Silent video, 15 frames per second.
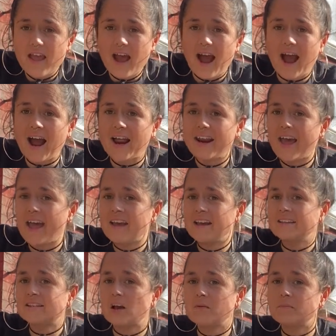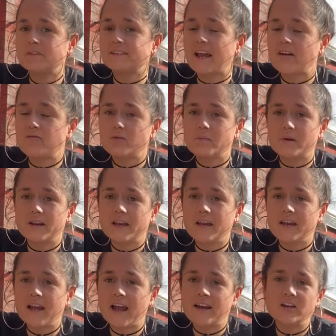and it is open to
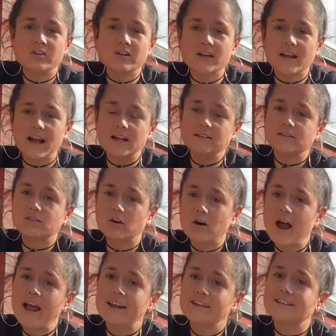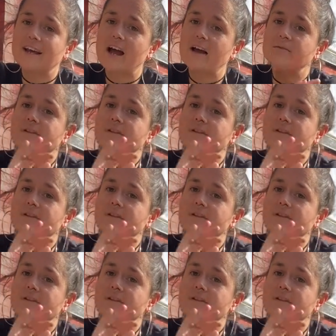everybody, and you can cancel anytime.